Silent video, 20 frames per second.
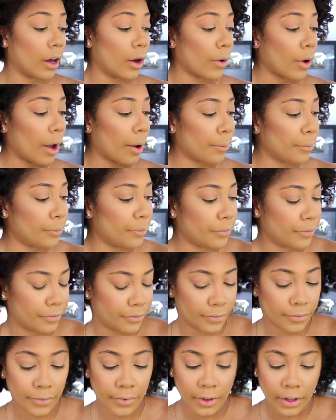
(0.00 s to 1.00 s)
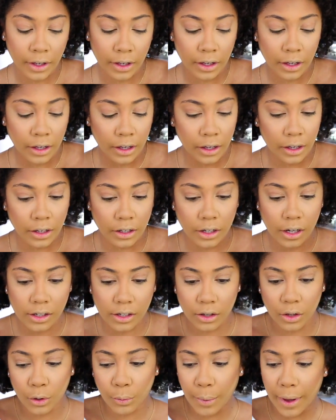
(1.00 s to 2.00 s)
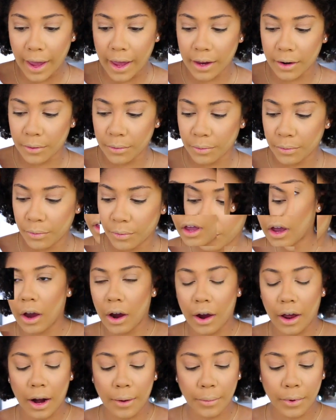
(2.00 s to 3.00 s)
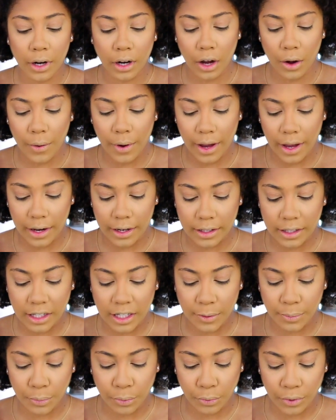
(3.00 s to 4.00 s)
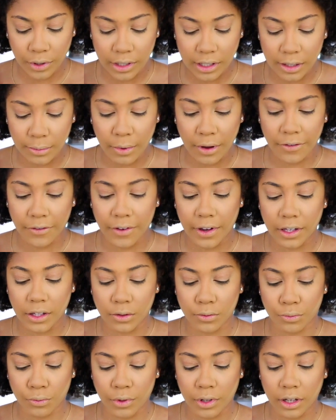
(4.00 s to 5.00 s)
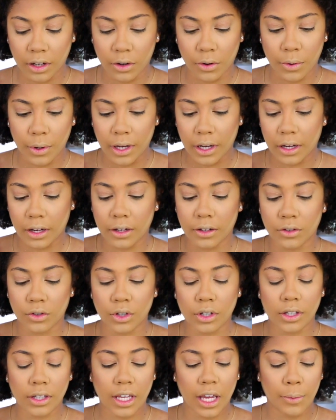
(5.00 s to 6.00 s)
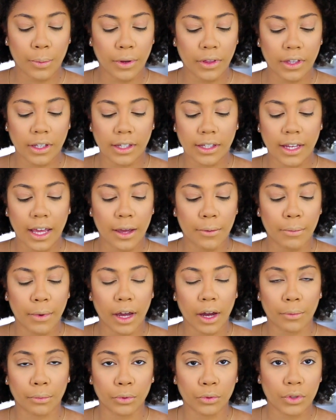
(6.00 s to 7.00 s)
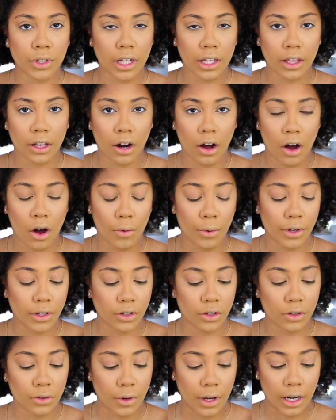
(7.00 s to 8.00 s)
Okay, doesn't look bad. All right, I'm gonna go ahead and spritz my face really quick, just keeping the same makeup routine that I always do